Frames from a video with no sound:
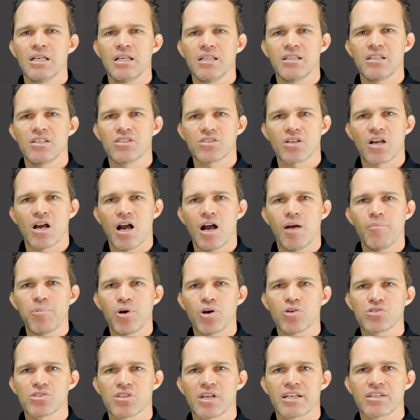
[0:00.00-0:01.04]
These
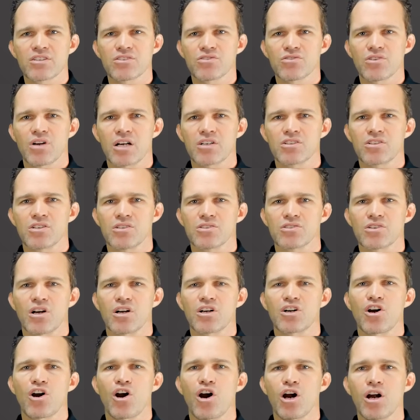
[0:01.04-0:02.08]
compost-like structures are
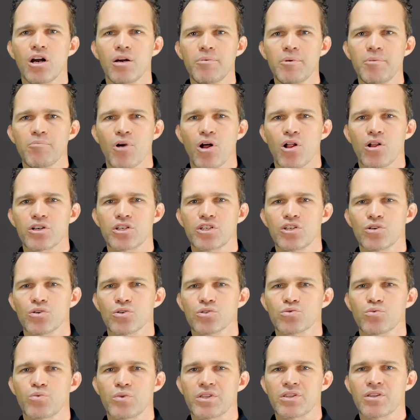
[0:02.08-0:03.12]
carbon
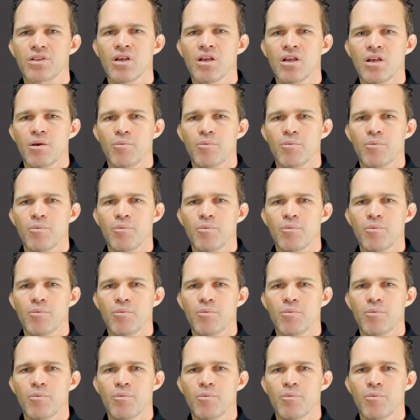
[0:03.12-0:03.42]
molecules with